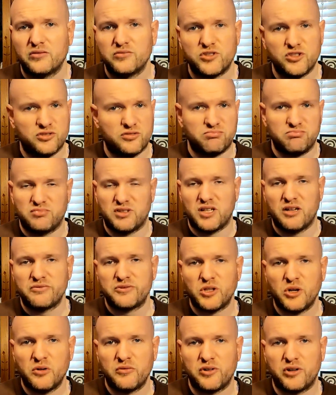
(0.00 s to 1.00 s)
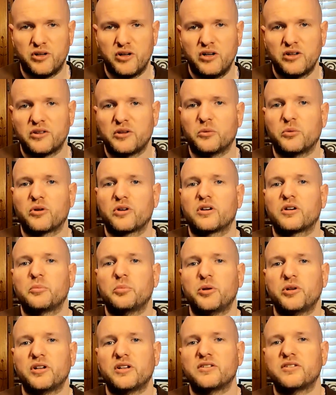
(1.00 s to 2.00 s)
just left over that we're going to
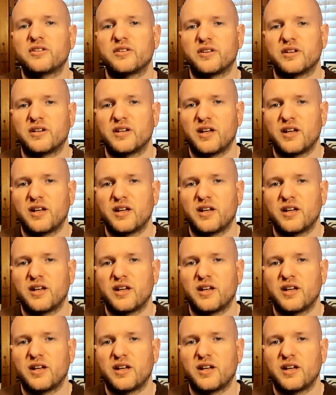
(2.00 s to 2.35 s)
put into the